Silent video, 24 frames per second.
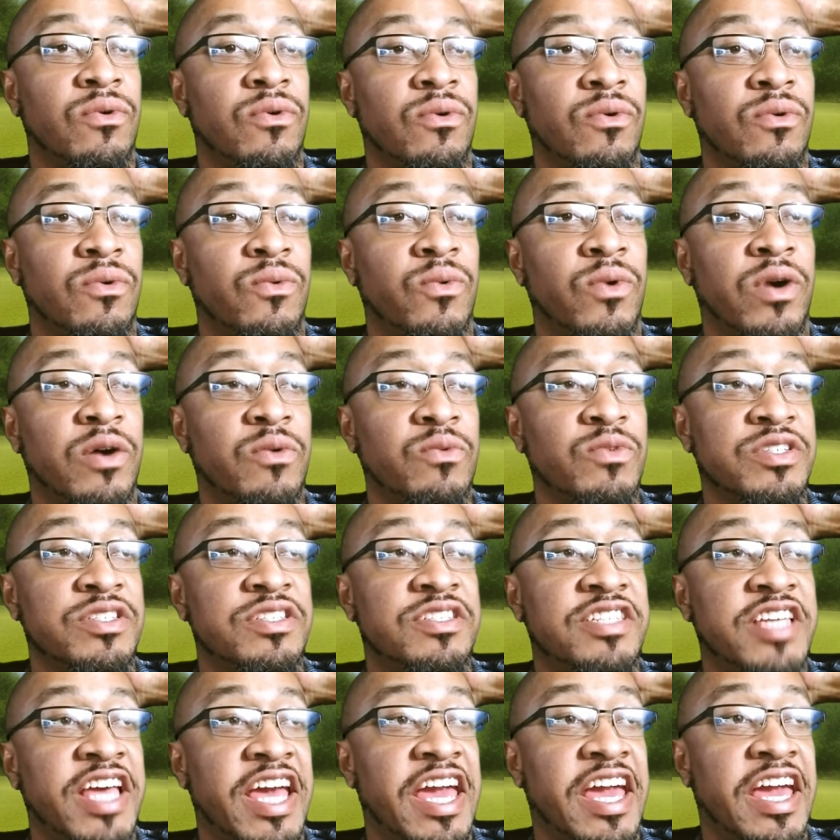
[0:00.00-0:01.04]
what was
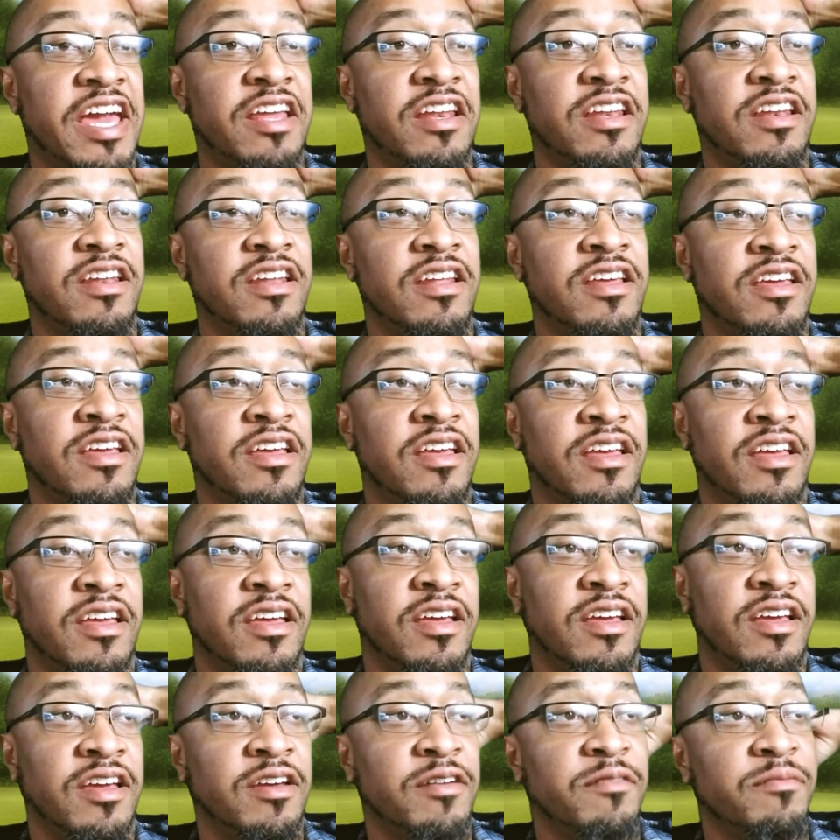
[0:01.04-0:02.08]
said,
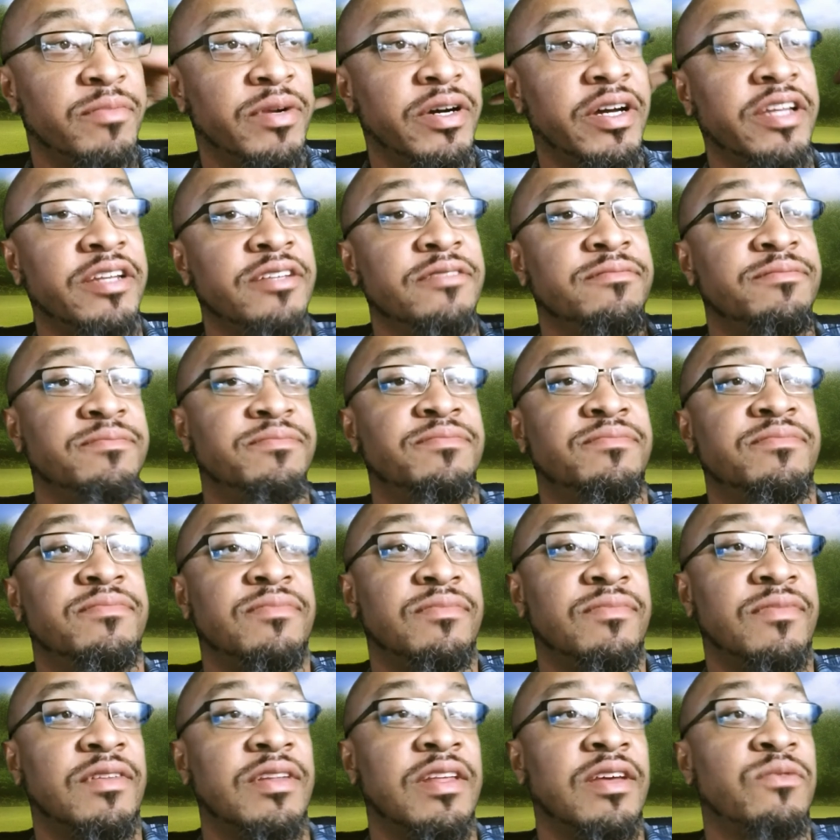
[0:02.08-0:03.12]
but
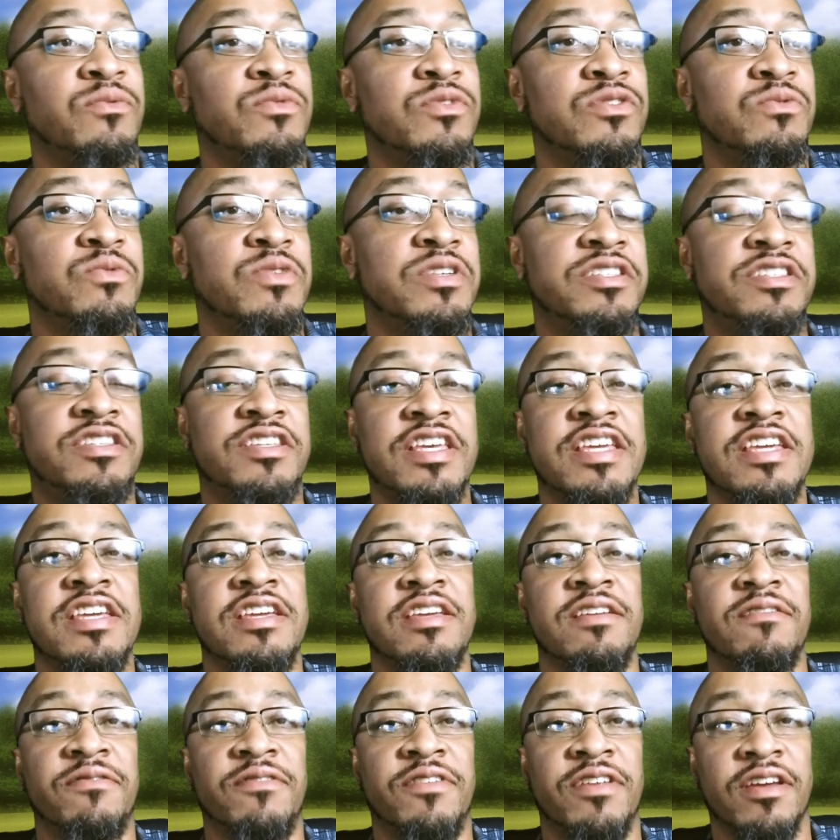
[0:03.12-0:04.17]
it was
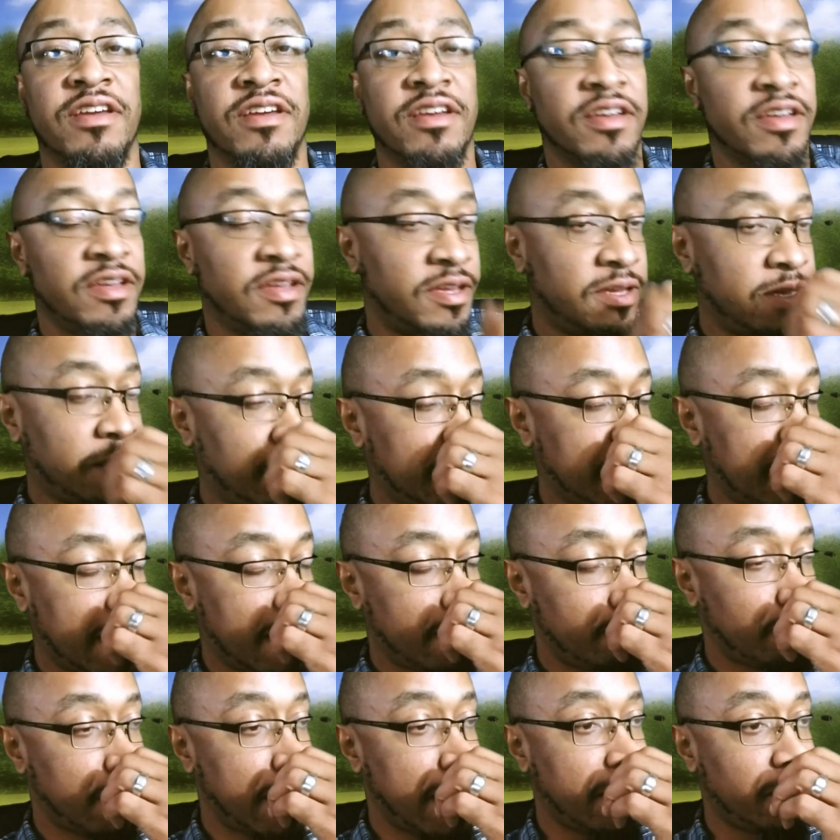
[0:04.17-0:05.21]
received in
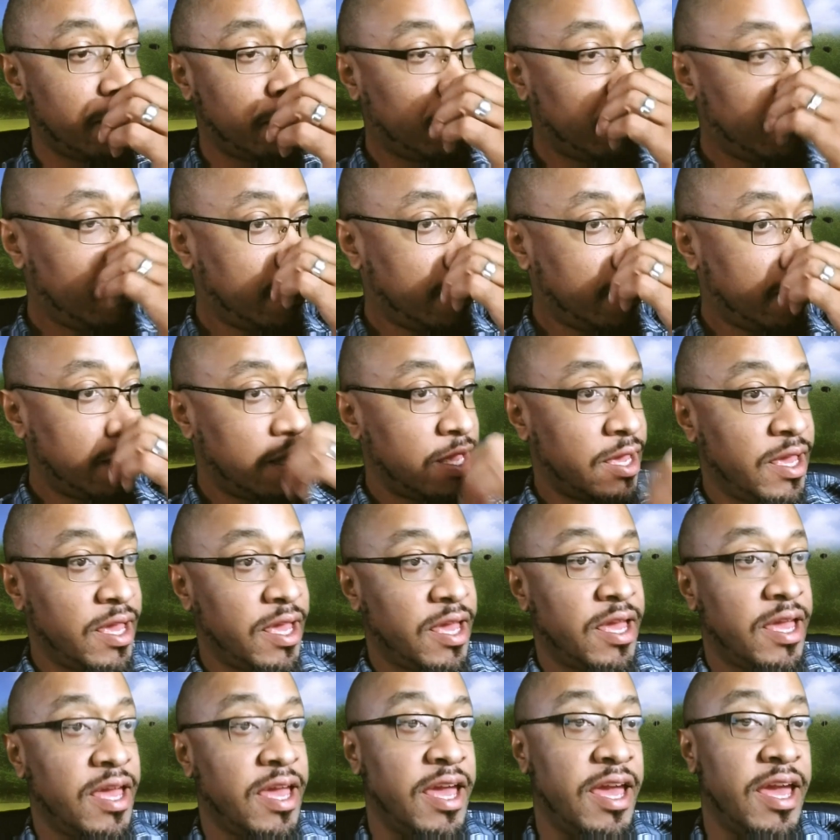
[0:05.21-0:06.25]
that manner.
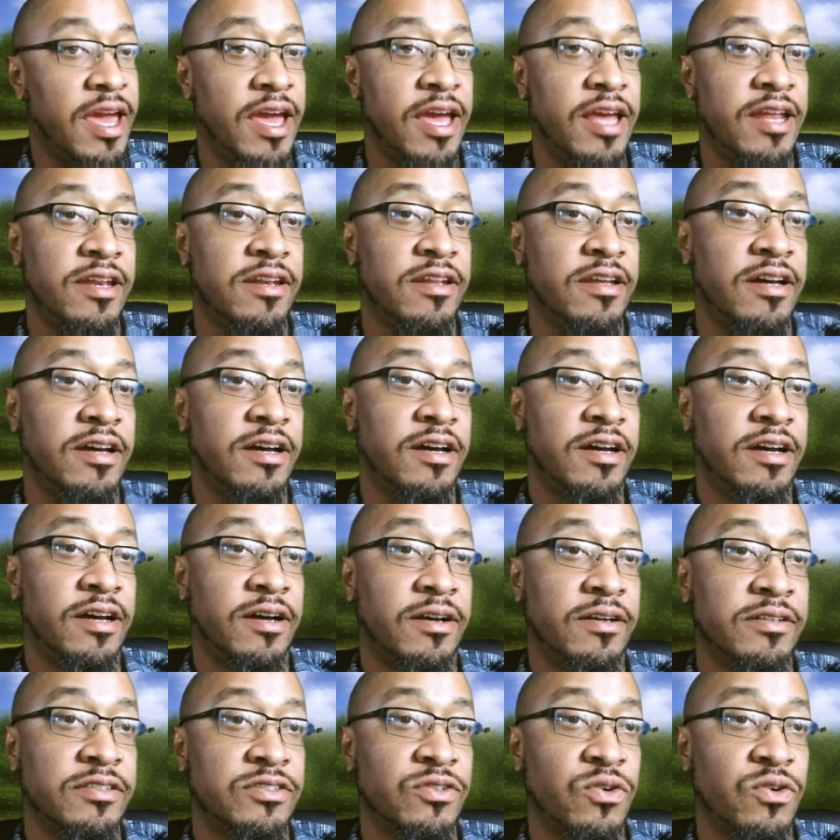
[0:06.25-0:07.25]
And so